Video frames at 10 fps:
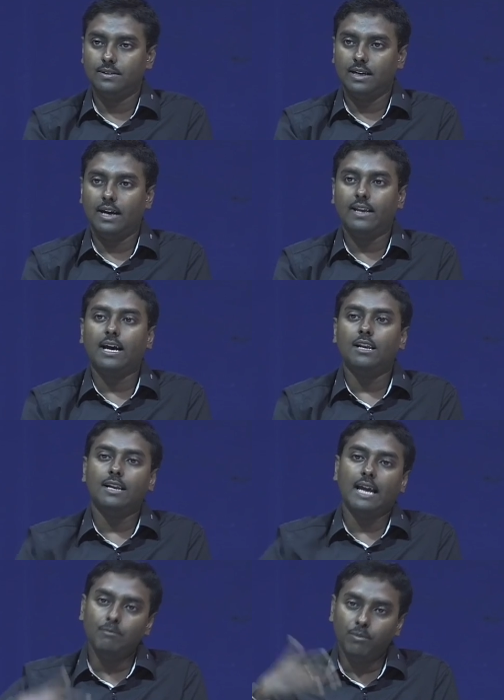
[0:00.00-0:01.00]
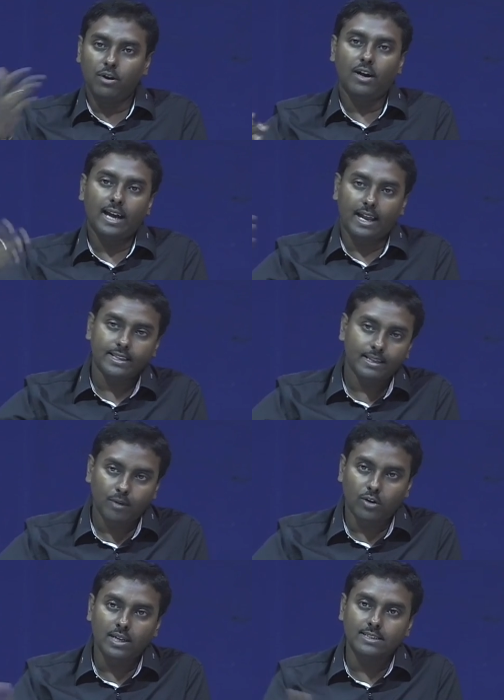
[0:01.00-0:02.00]
and I will employ another
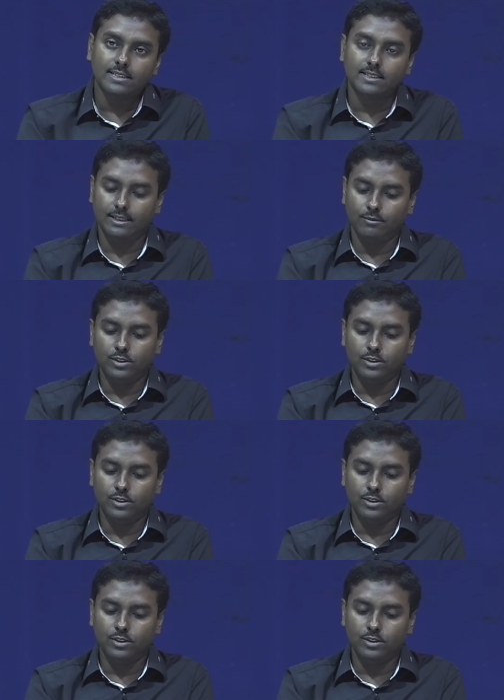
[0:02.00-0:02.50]
modulation scheme